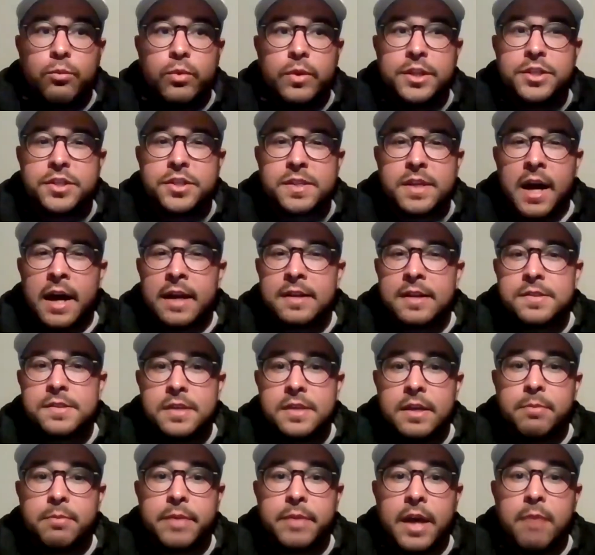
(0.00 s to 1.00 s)
We just got to
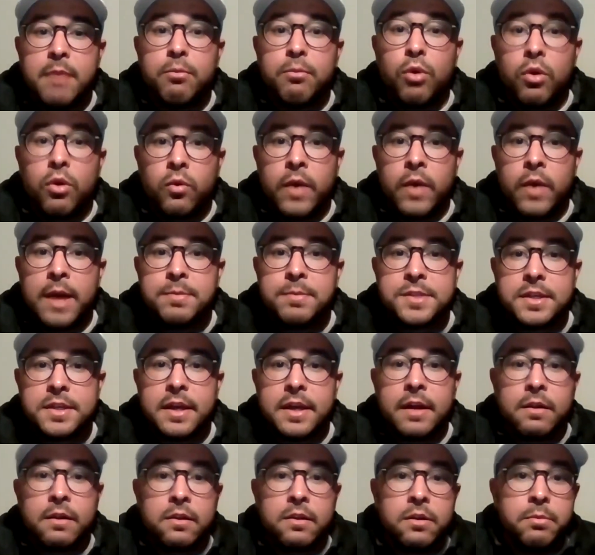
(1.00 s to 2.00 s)
see him get more reps and
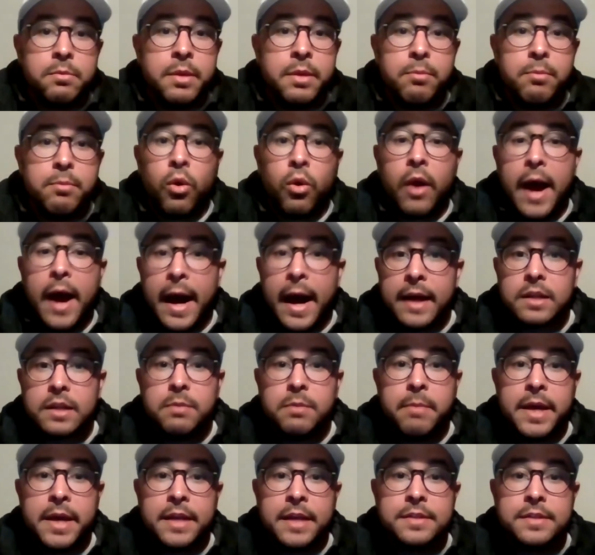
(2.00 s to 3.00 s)
get a little bit more
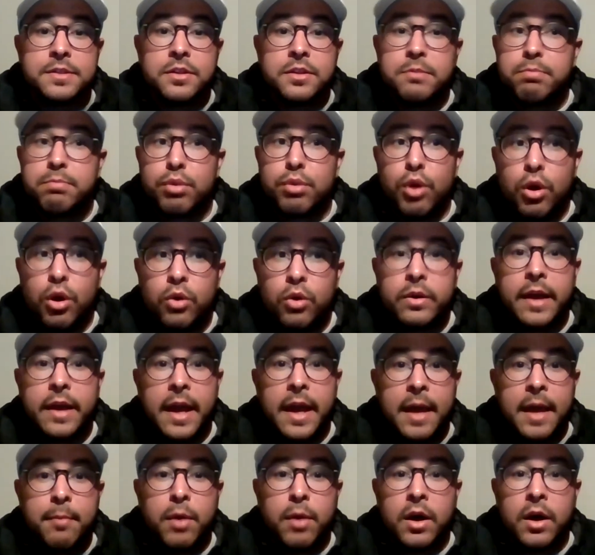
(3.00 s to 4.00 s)
acclimated to the pro
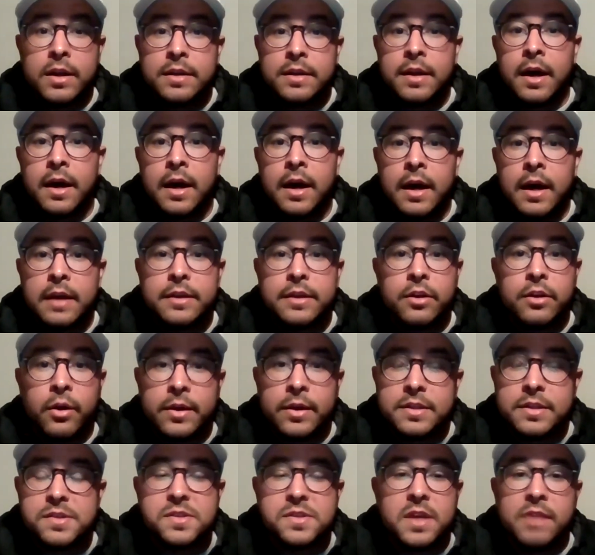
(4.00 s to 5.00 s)
game on, at
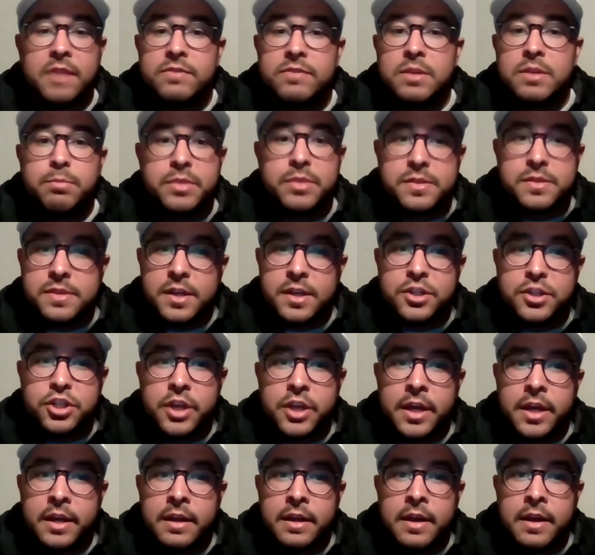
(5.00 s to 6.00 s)
the safety
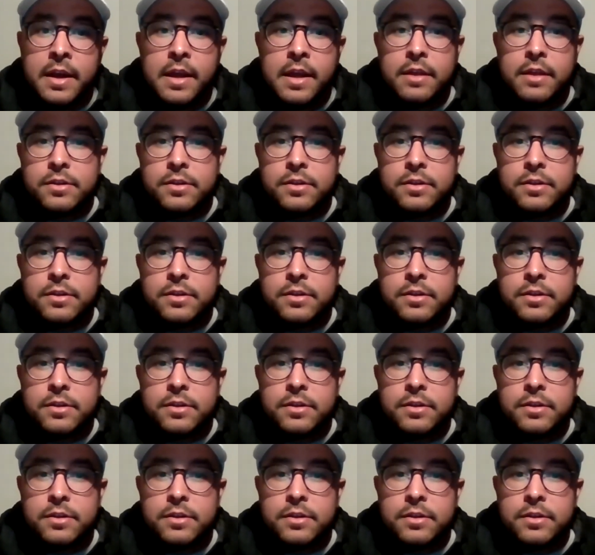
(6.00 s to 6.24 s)
position.